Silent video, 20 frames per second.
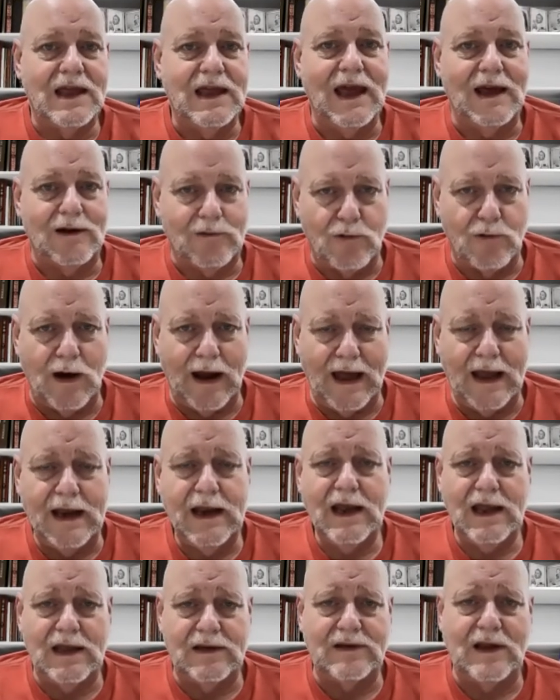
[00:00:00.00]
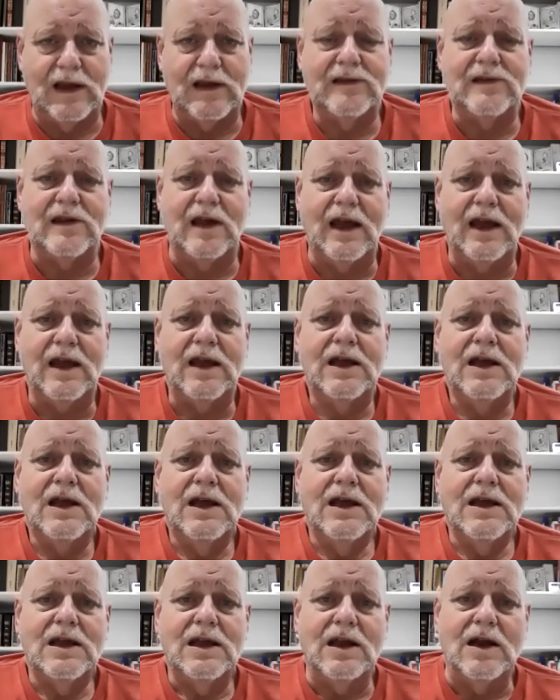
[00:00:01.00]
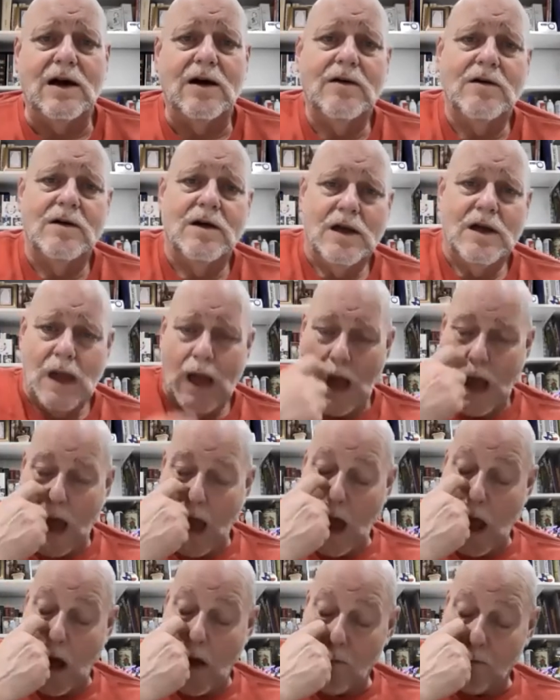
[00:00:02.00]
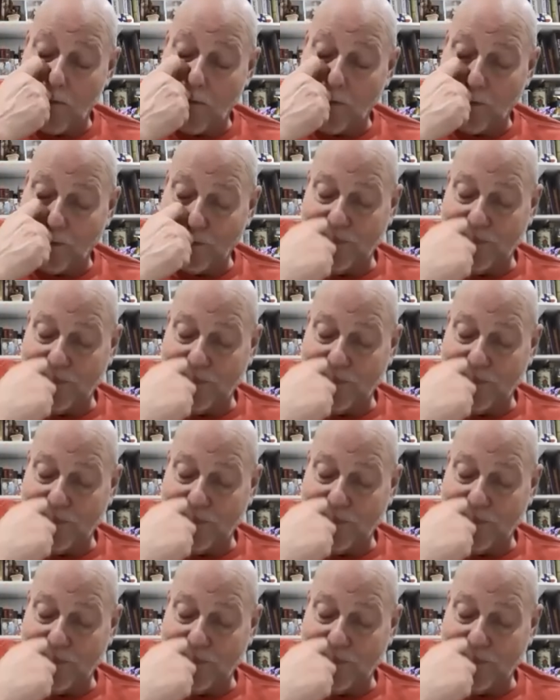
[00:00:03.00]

get red, as they say. You know,